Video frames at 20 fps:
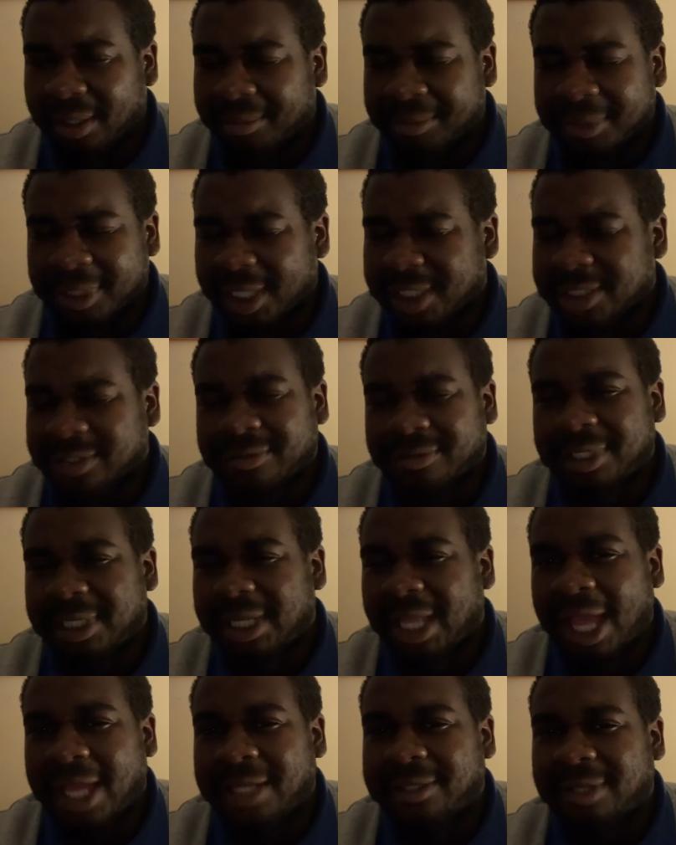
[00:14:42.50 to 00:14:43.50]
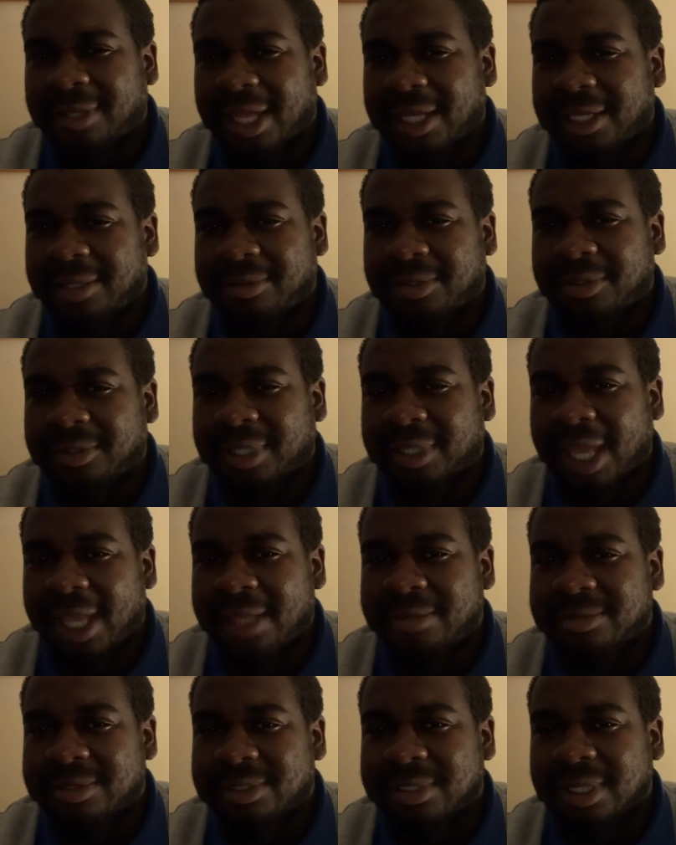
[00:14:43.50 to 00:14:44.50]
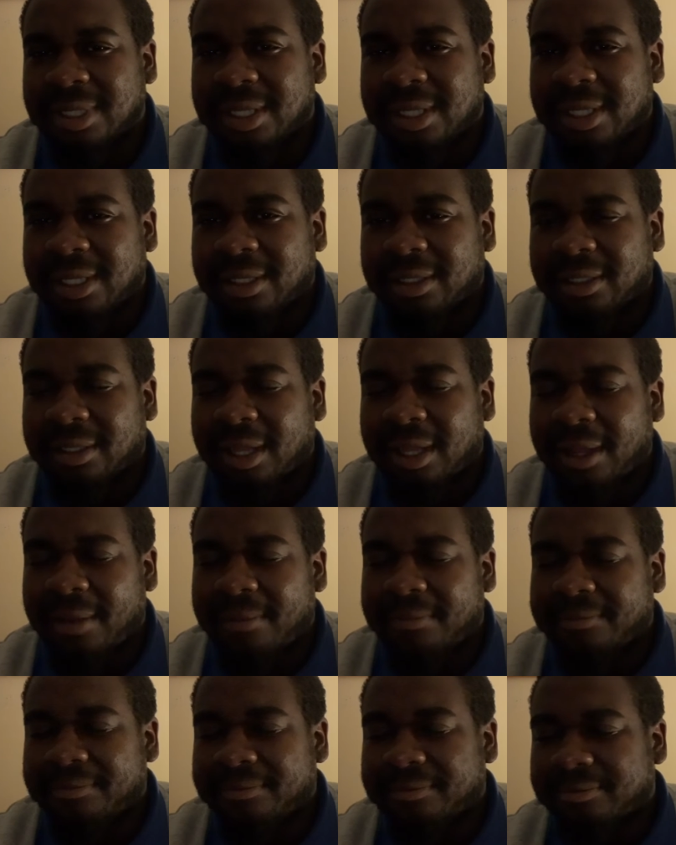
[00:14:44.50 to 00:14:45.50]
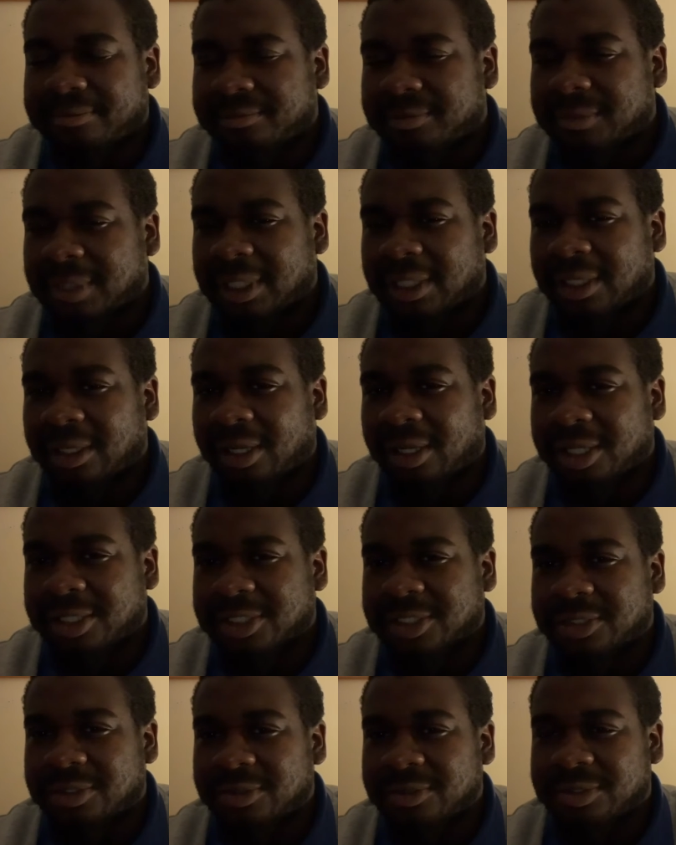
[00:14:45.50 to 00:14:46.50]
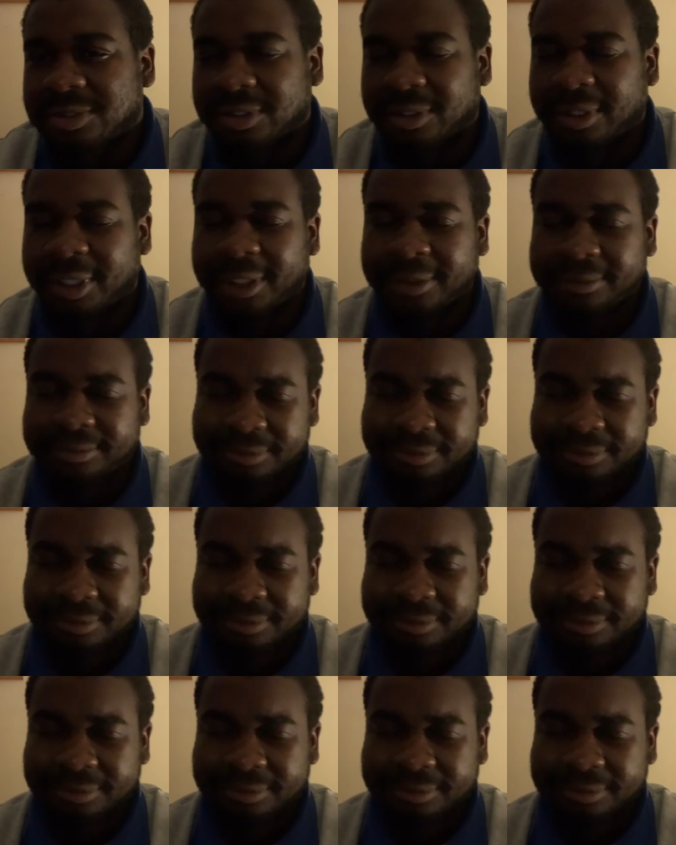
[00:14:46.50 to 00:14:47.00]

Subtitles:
he hasn't really had any good games in the last two, sorry.